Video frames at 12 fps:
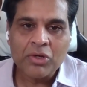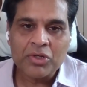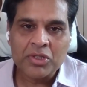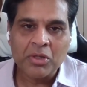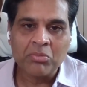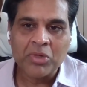your
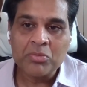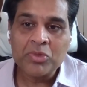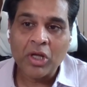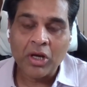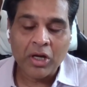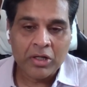
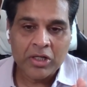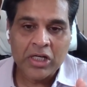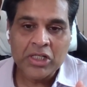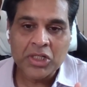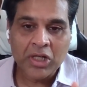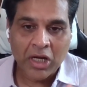symptoms or at
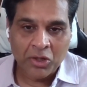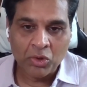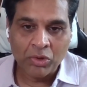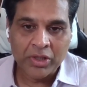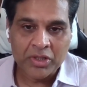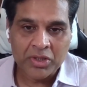least
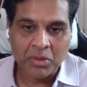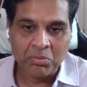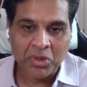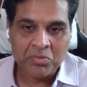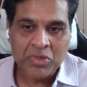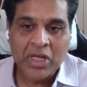control the
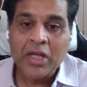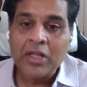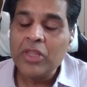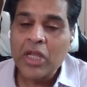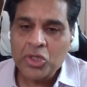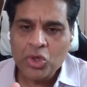symptoms,
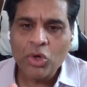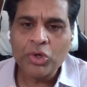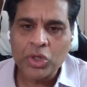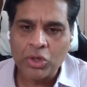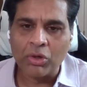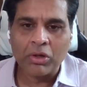there is no
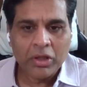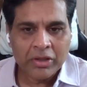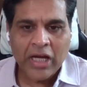cure.